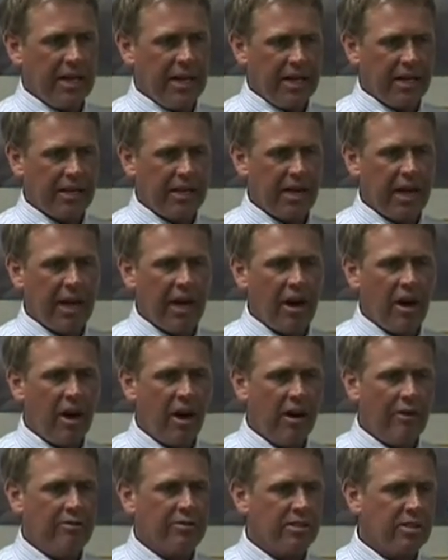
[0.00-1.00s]
And the guy
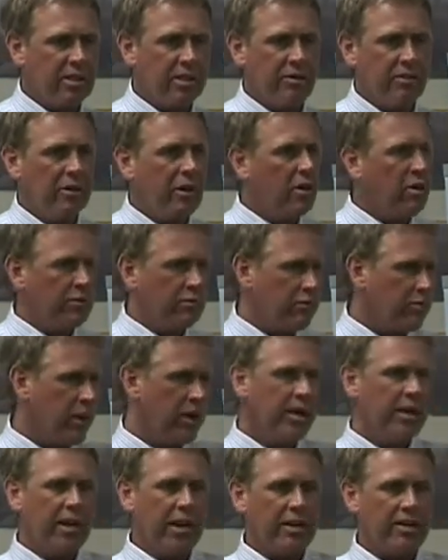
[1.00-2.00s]
all of a sudden
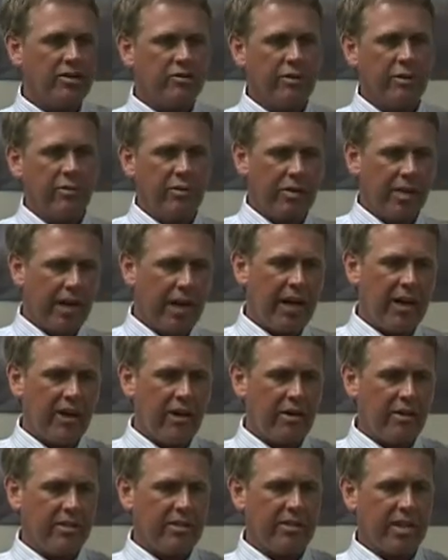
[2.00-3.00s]
running down the street one day had a
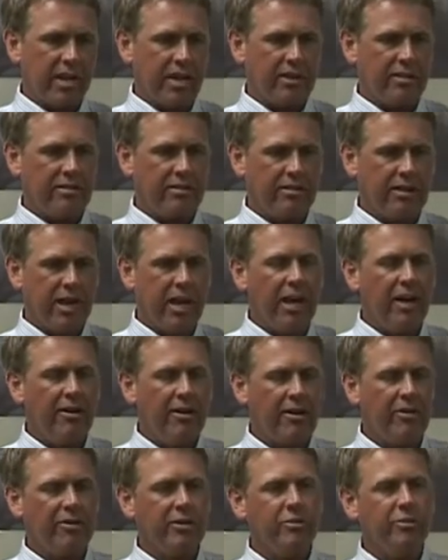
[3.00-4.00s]
heart attack. Now, how
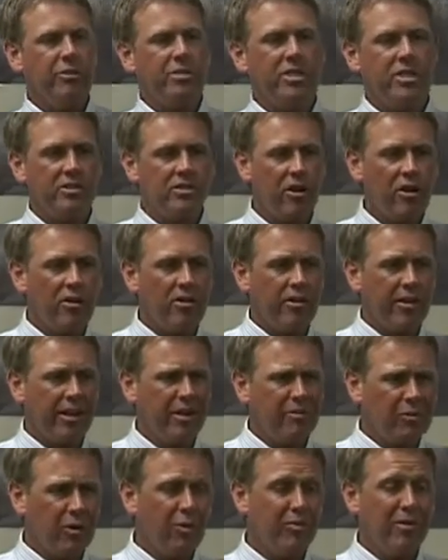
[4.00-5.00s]
healthy was his heart?
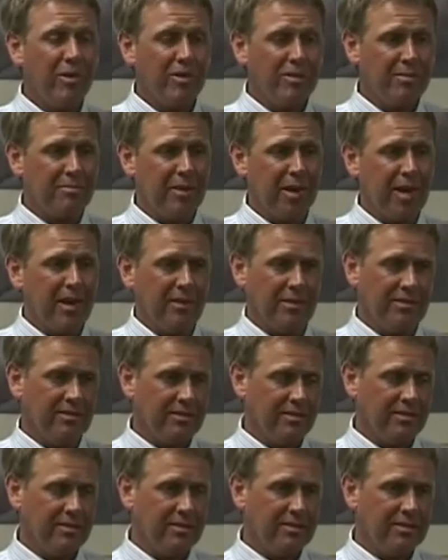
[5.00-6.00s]
He wrote books about it.
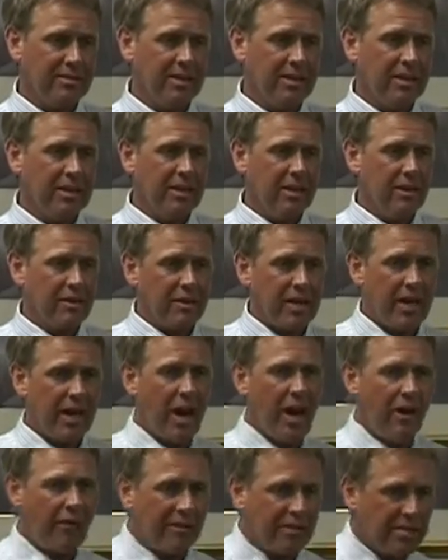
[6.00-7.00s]
Okay,
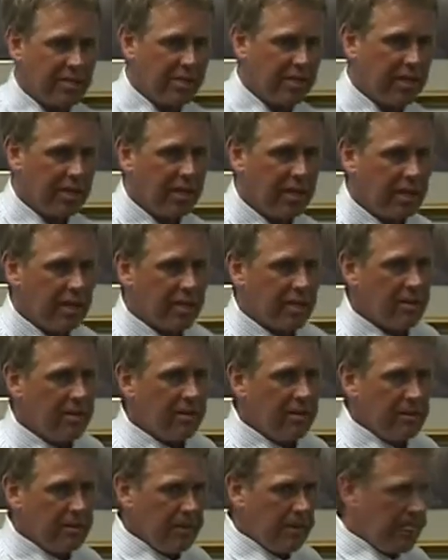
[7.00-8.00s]
obviously,
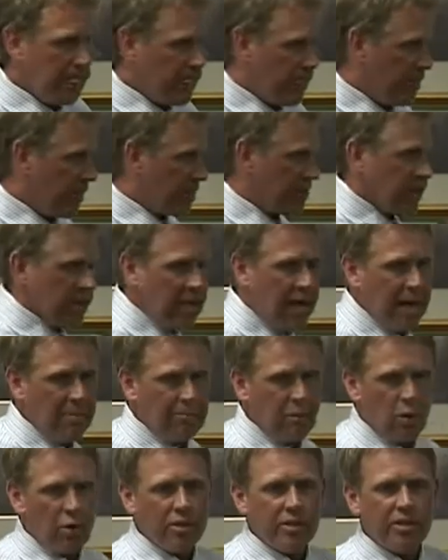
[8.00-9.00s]
there's a lot
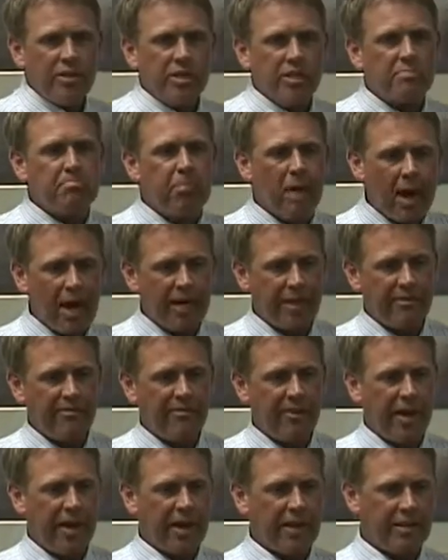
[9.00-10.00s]
more than just body
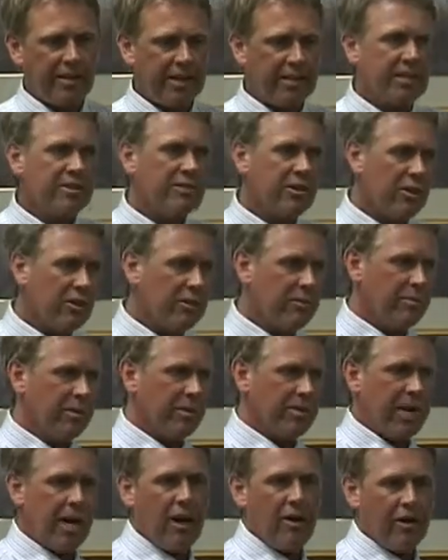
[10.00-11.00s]
fat that
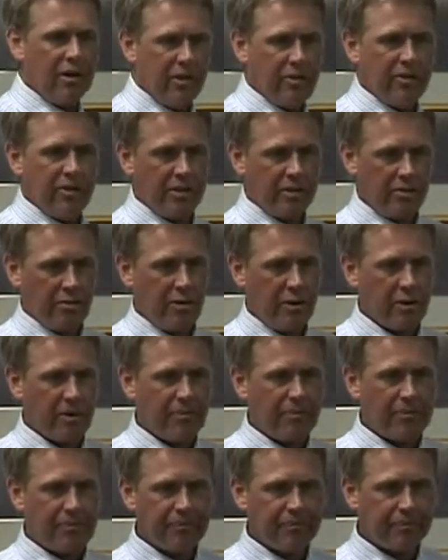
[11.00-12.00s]
determines how healthy you are.